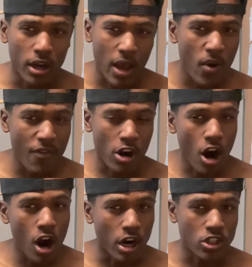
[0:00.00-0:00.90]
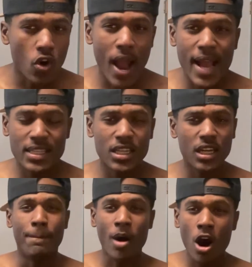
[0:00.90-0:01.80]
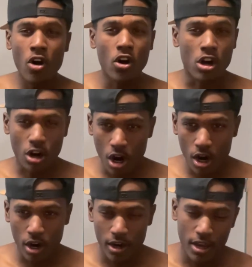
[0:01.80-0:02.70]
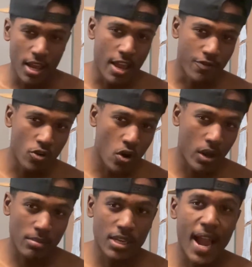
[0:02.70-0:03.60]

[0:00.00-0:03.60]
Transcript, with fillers: I don't have a car. So I had to borrow a car, if you know what I'm saying.